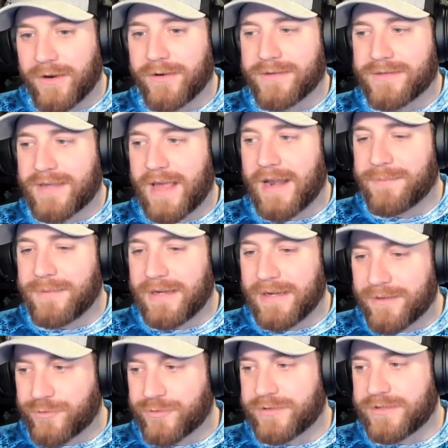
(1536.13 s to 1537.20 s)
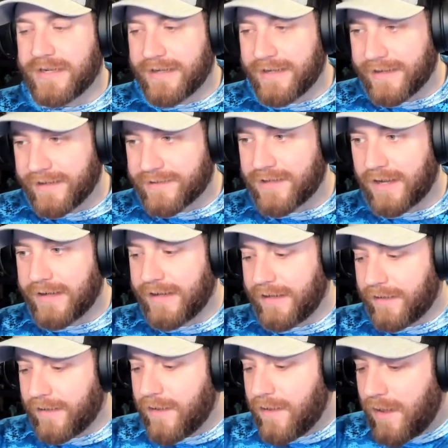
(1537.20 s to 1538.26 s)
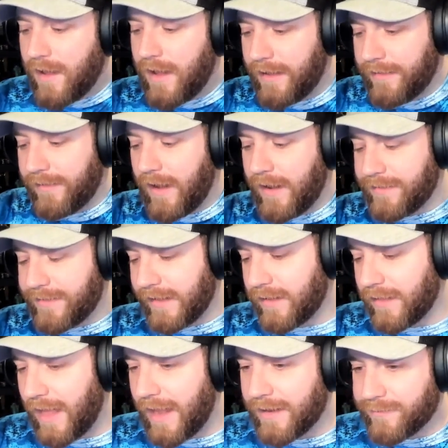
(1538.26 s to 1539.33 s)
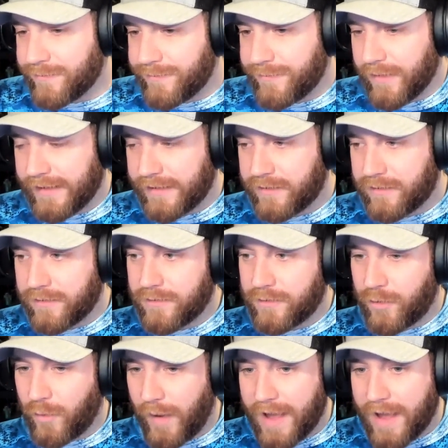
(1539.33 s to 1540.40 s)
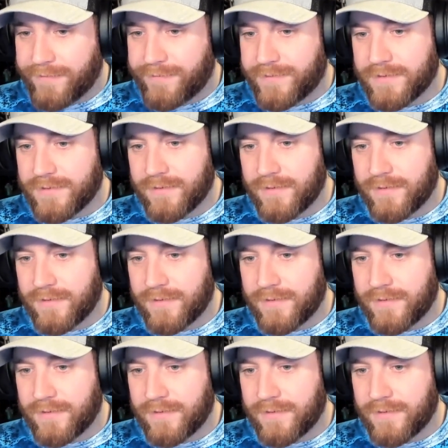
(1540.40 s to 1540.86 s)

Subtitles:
It's got to be interesting and exciting, and I think a lot of like craft